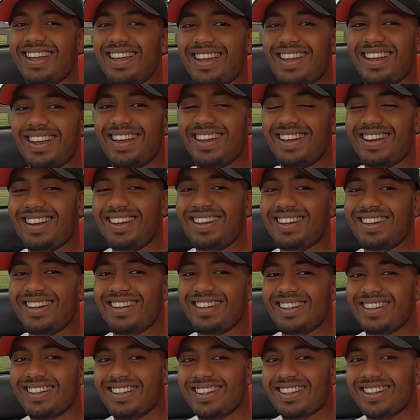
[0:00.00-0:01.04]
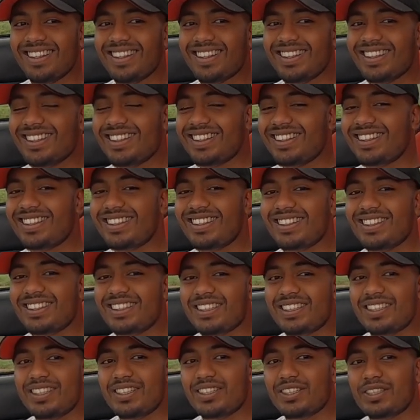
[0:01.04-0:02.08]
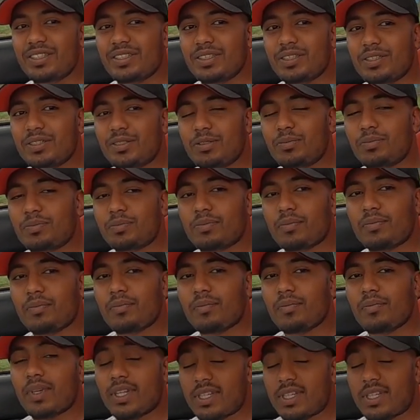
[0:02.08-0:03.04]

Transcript: Oh, that's pretty good. And it was your EK1 the same color?